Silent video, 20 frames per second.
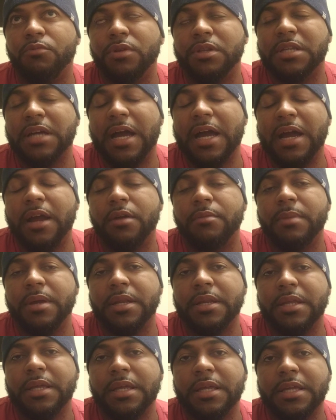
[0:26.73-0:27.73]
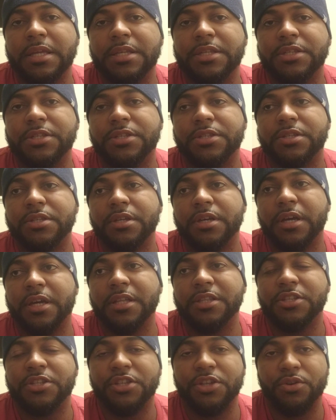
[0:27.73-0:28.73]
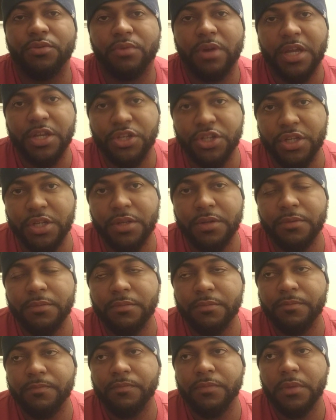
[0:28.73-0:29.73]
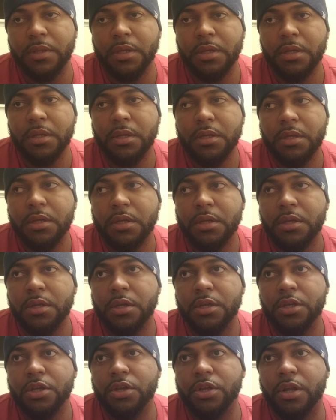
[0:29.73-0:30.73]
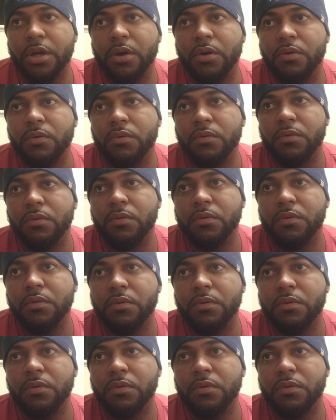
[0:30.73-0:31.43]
retirement is a consideration. You know,